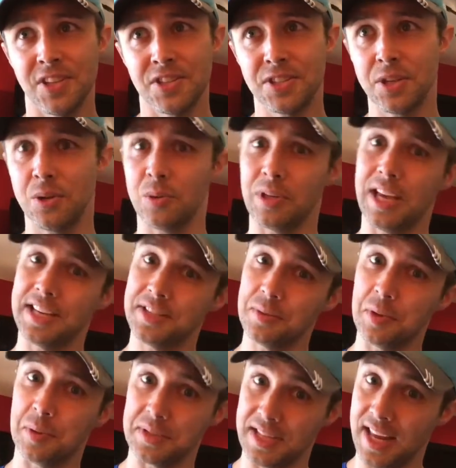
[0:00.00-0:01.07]
So last
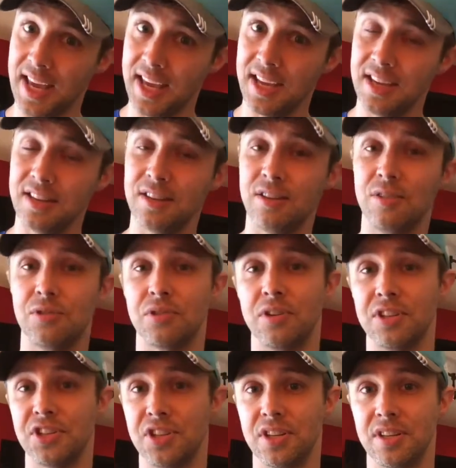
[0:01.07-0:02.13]
week was an A in
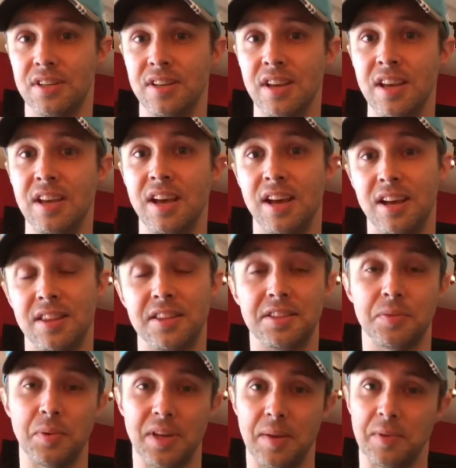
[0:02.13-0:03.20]
nutrition.
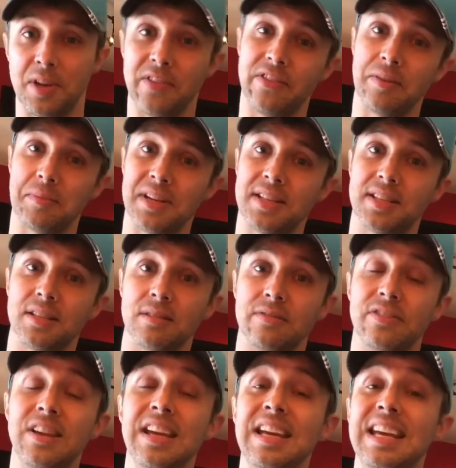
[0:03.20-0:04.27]
This week I'm giving
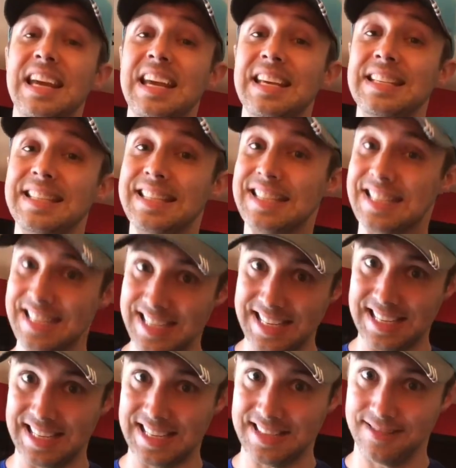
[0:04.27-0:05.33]
myself a
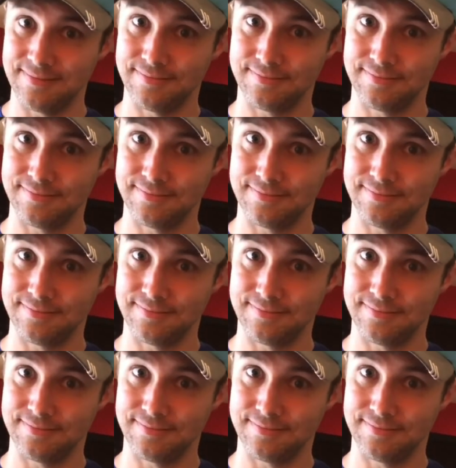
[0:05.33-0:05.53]
C.